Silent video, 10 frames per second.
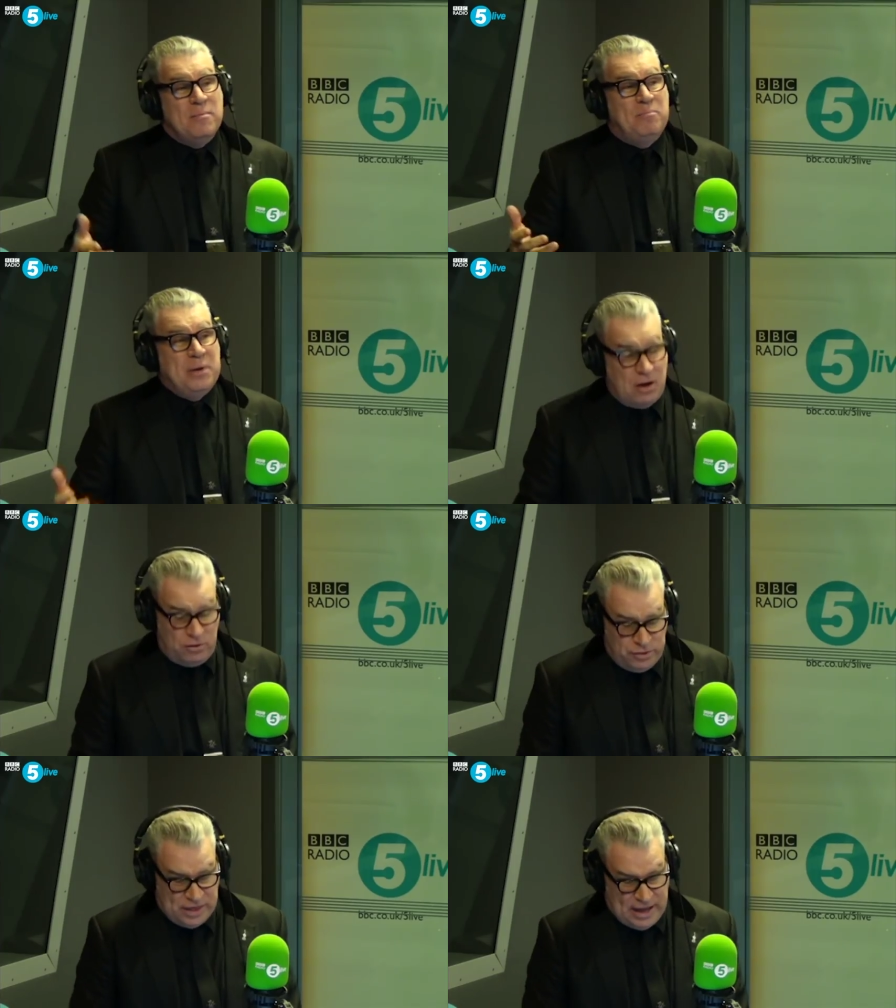
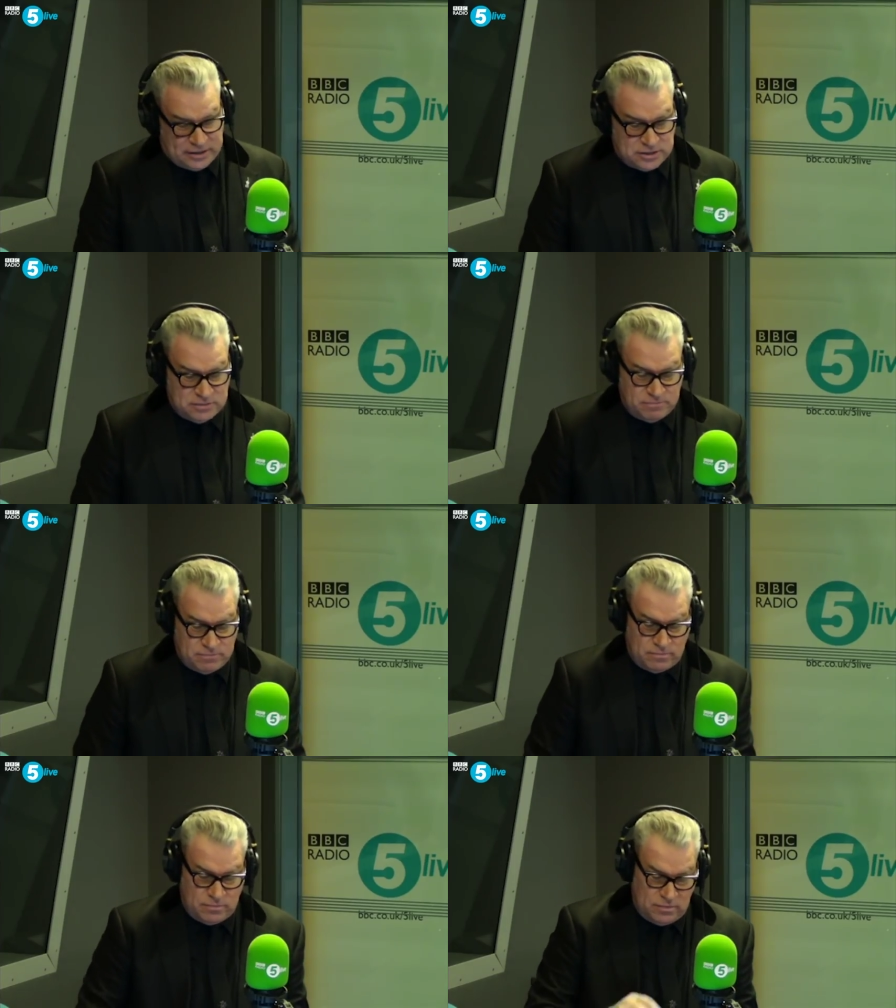Beyond that,
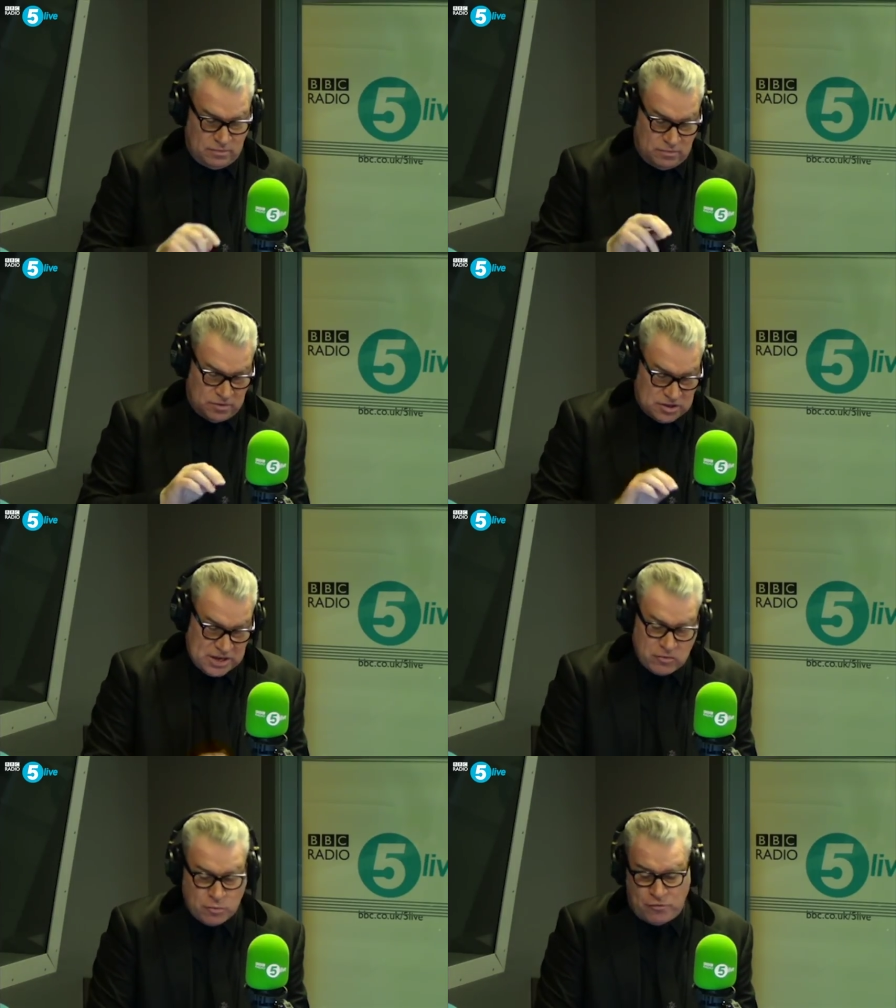the
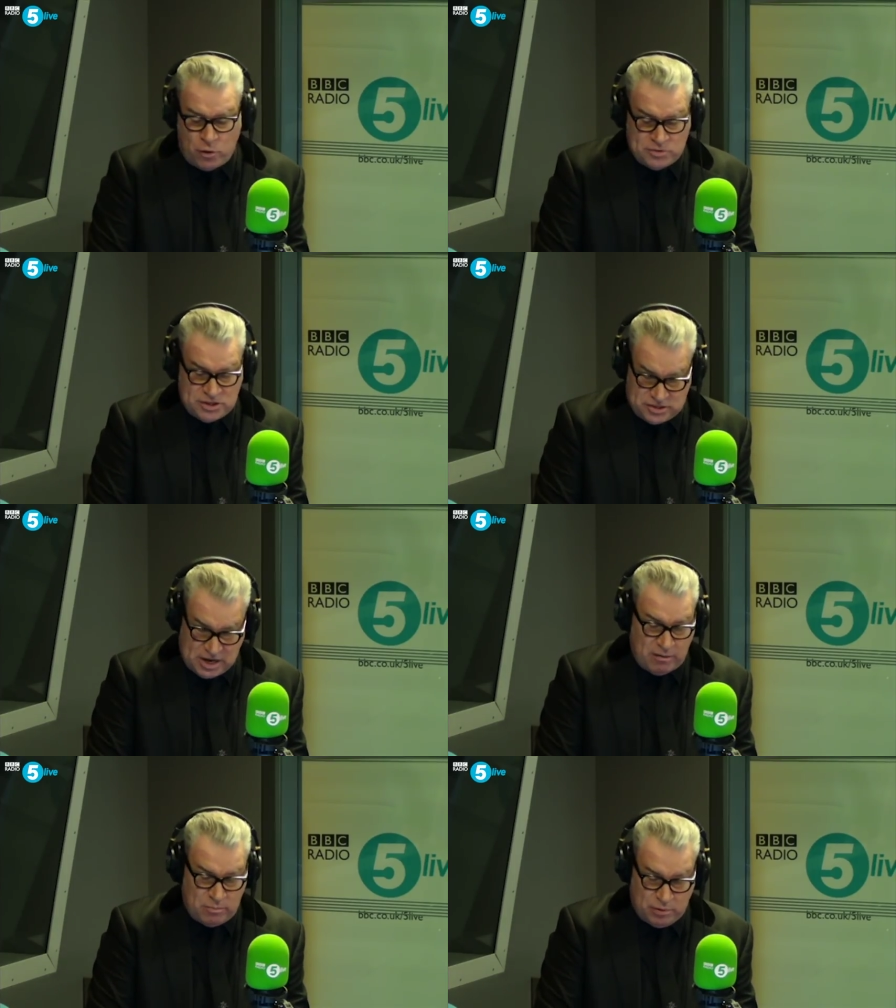central performance is
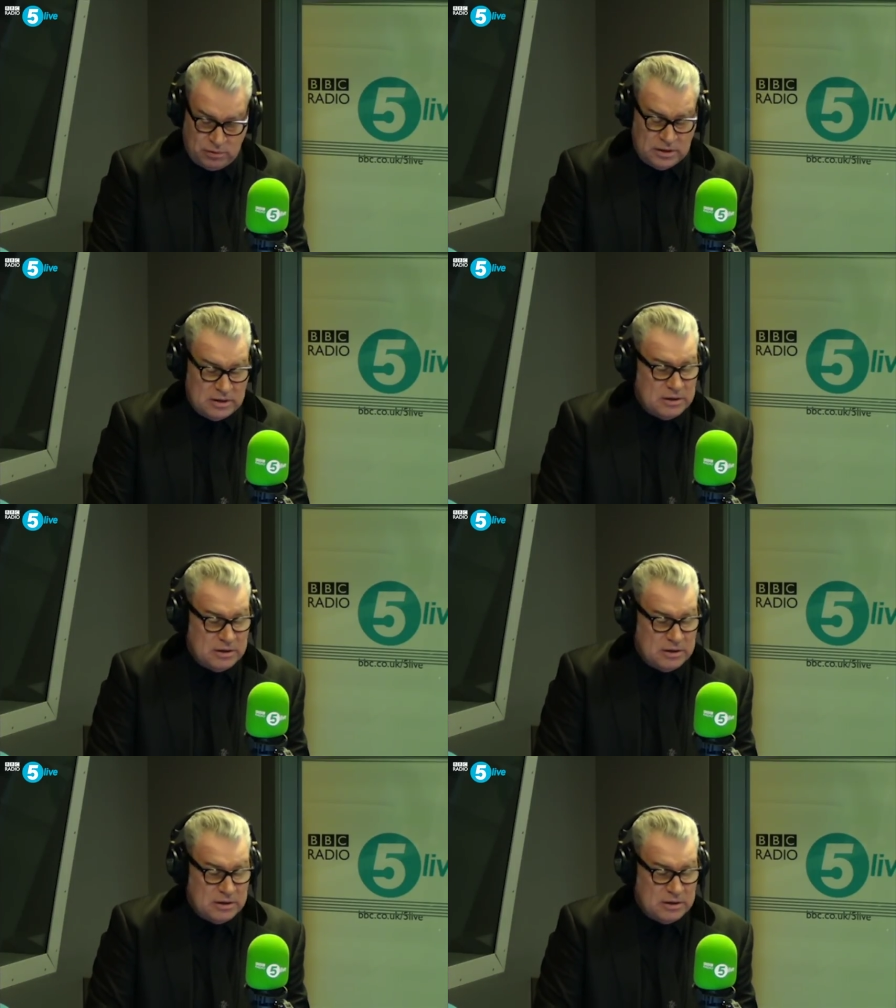terrible,